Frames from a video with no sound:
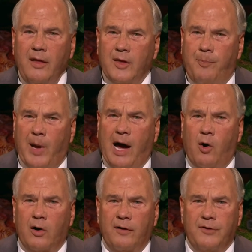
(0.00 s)
the
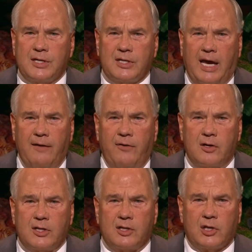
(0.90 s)
power of the
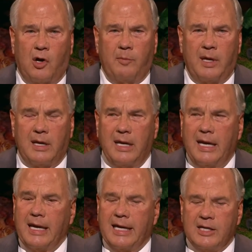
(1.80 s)
Savior's atonement
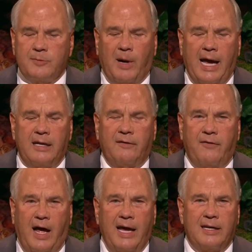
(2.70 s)
is by
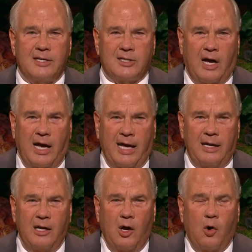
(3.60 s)
divine design
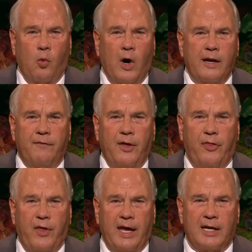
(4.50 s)
one of the
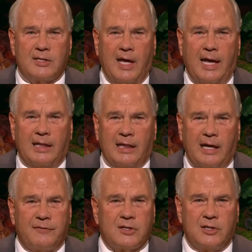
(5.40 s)
things that
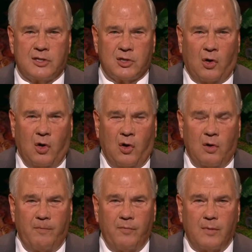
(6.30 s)
lifts the soul.
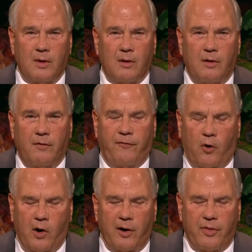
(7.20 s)

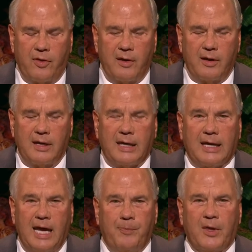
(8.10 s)
Fourth,
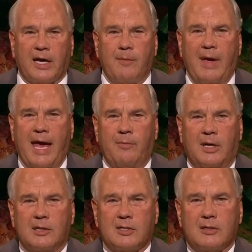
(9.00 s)
keep the
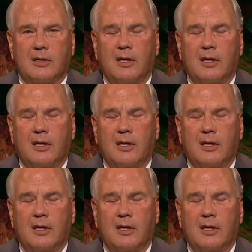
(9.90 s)
commandments.